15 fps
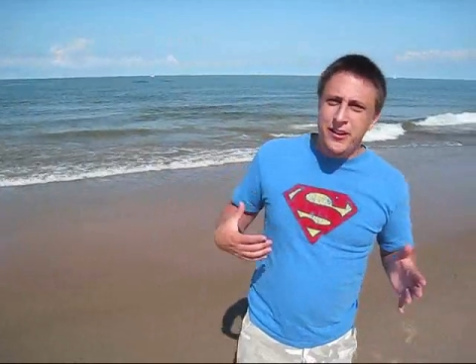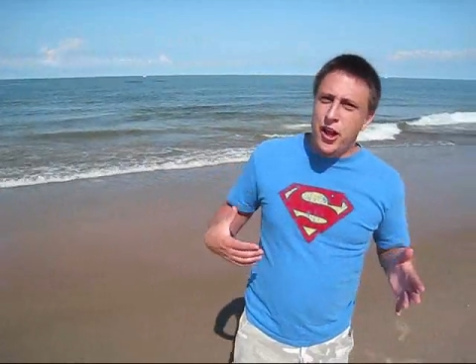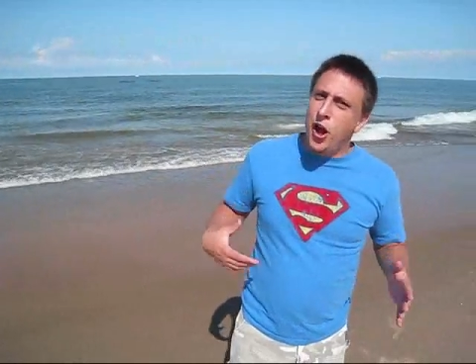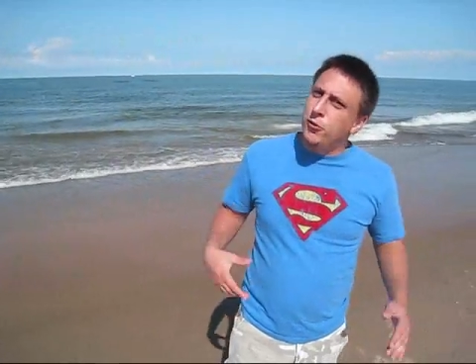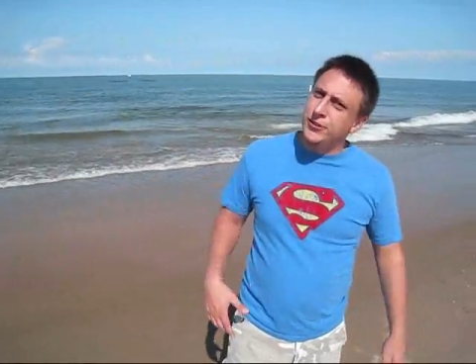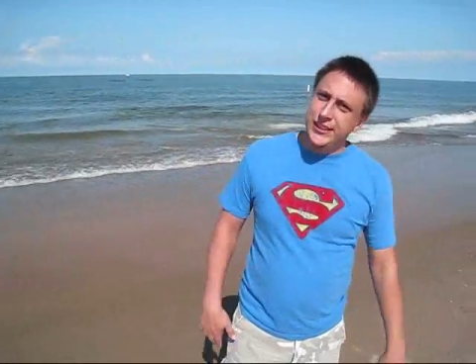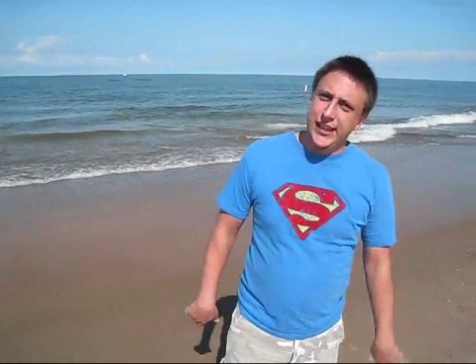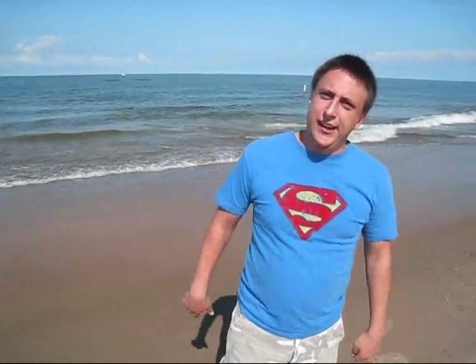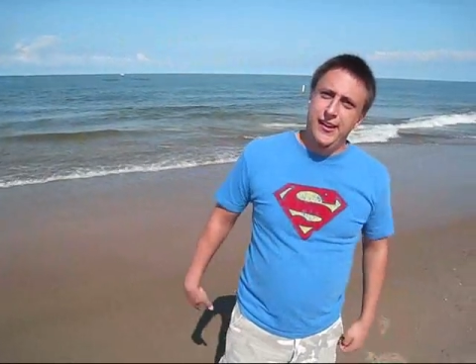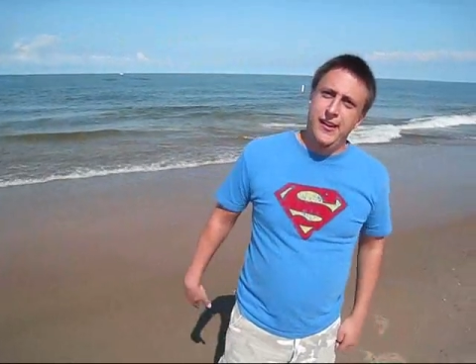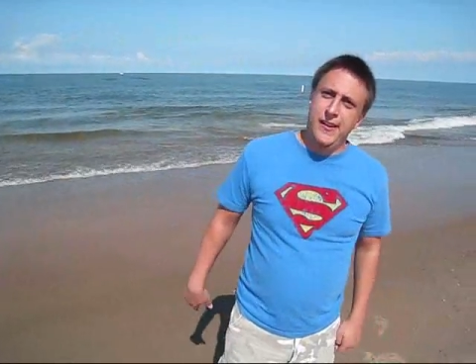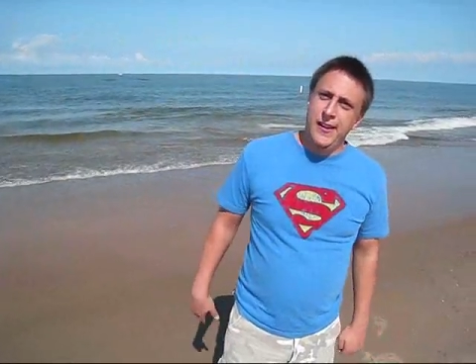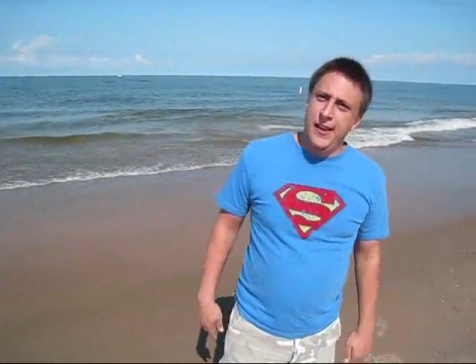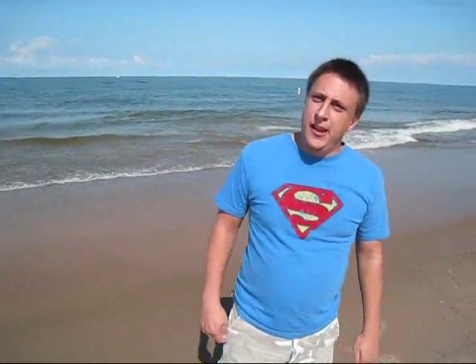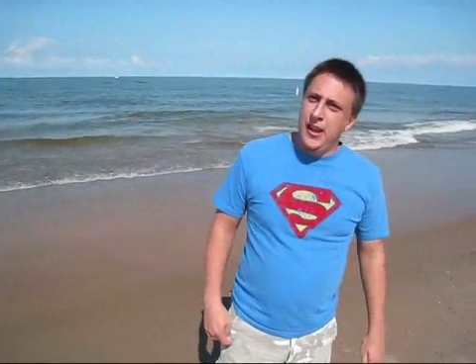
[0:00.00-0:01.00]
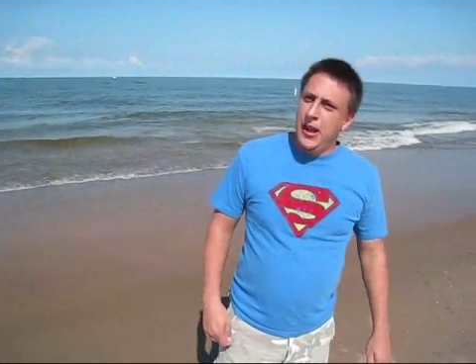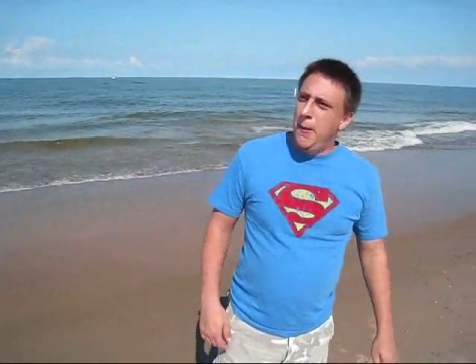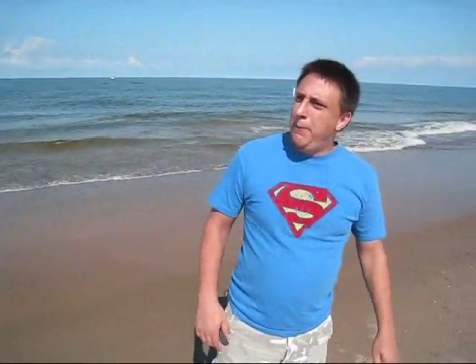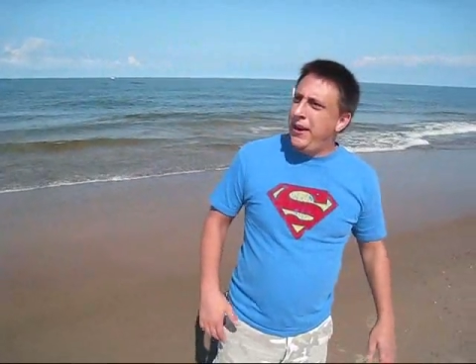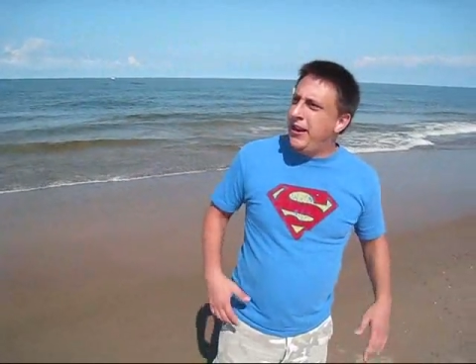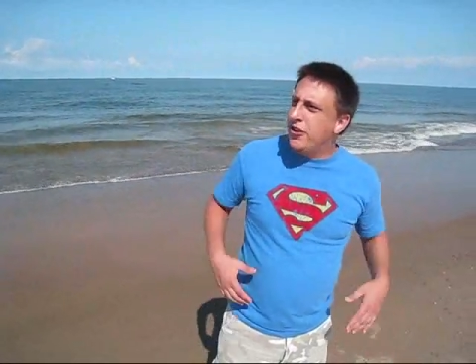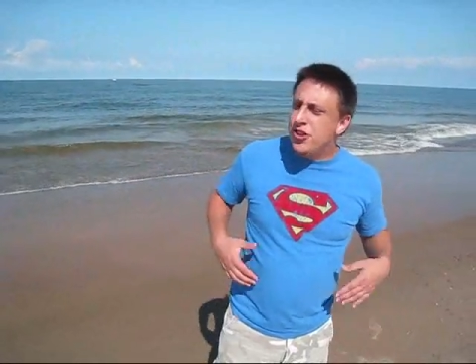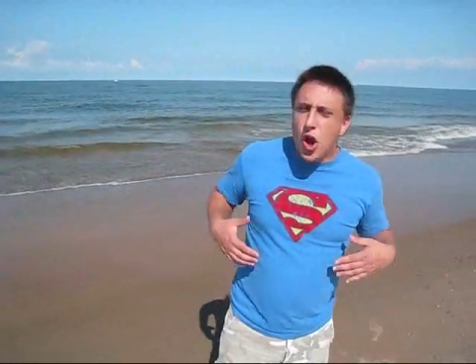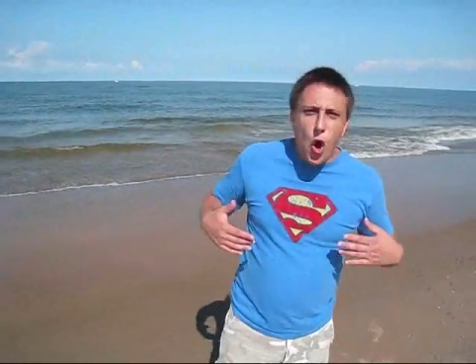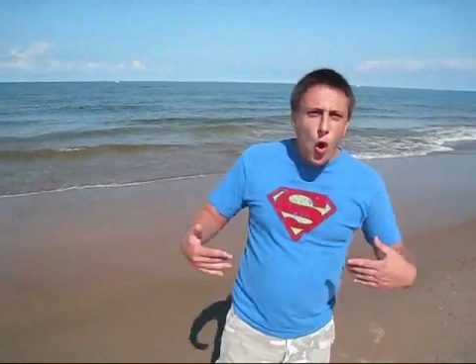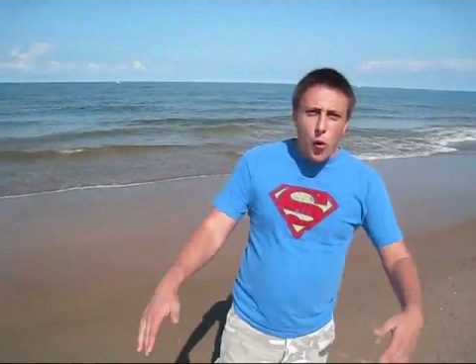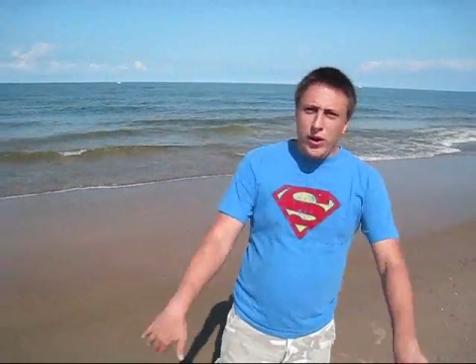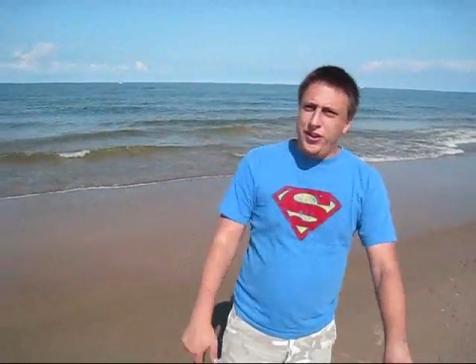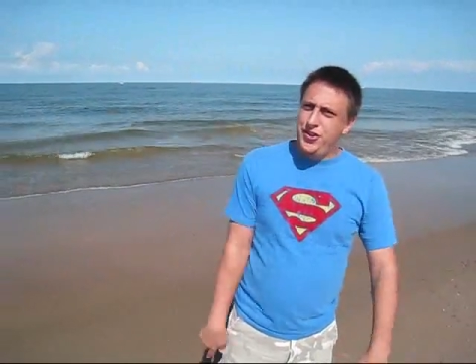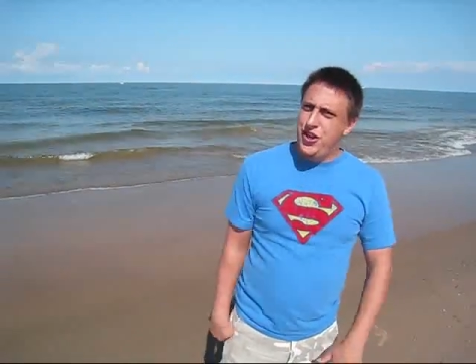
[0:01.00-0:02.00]
be nosy. Peter's
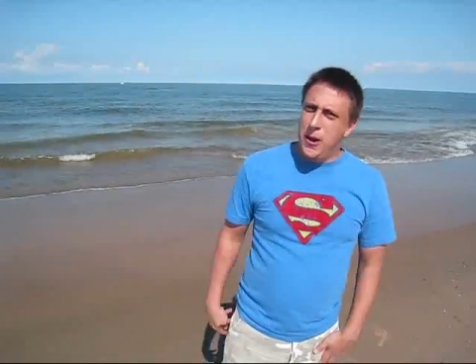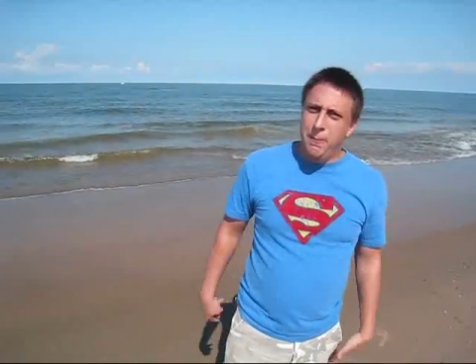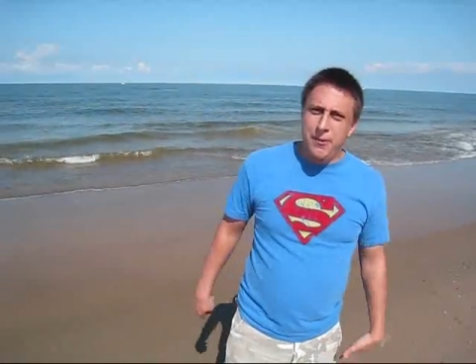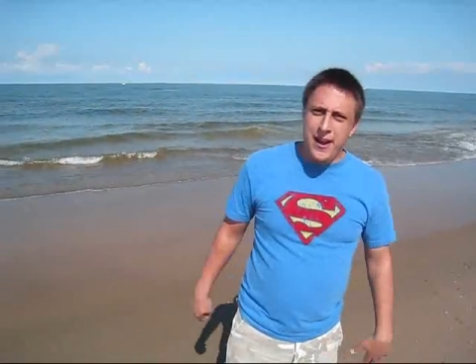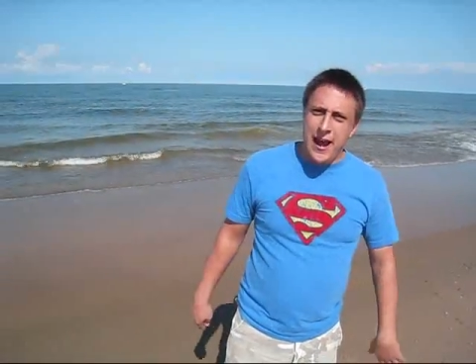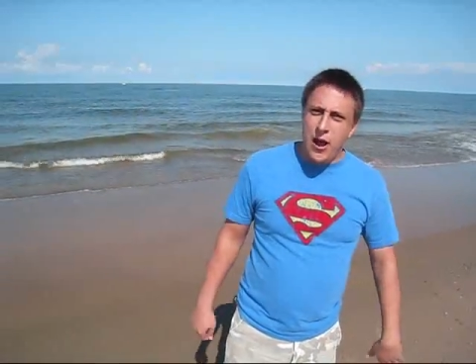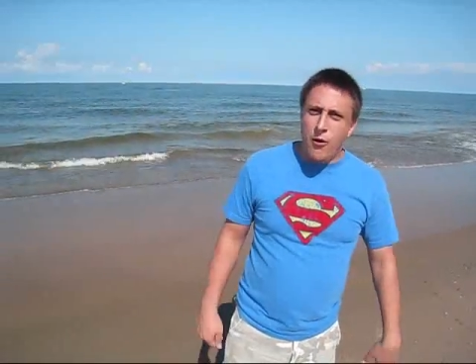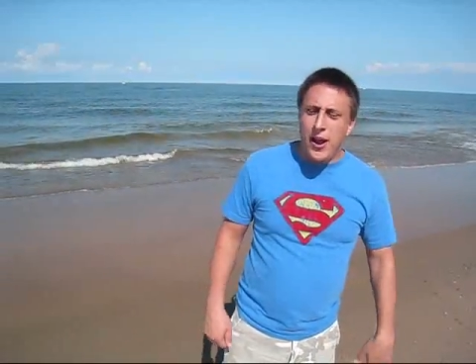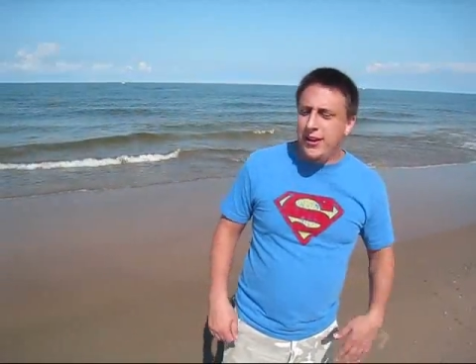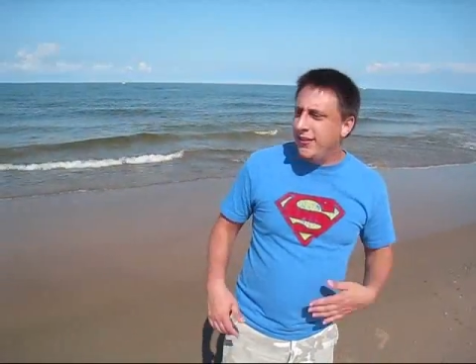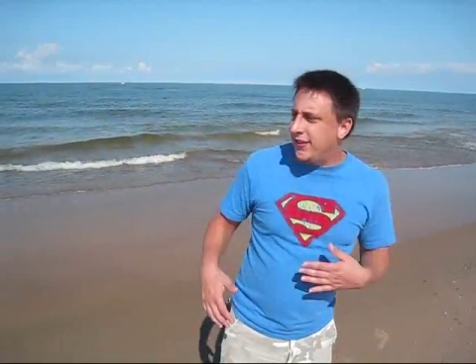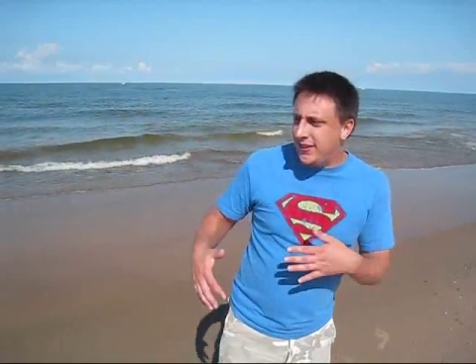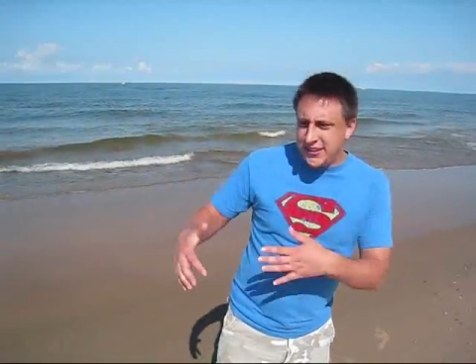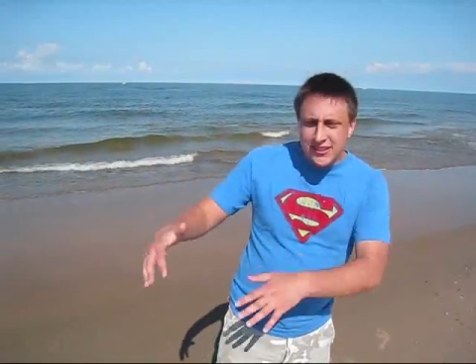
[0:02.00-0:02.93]
always jumping out and